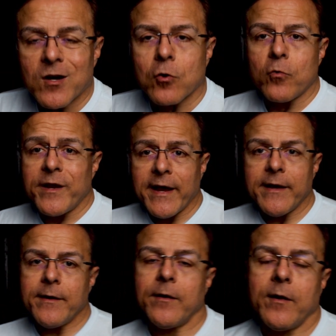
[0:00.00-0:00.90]

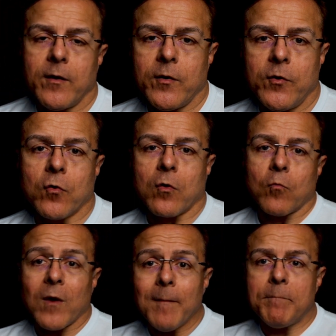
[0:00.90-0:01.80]
Create your
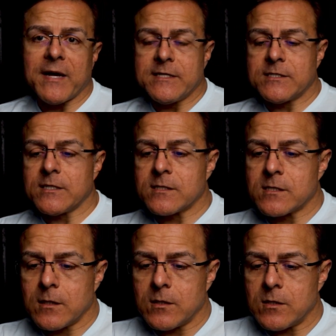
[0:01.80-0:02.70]
web pages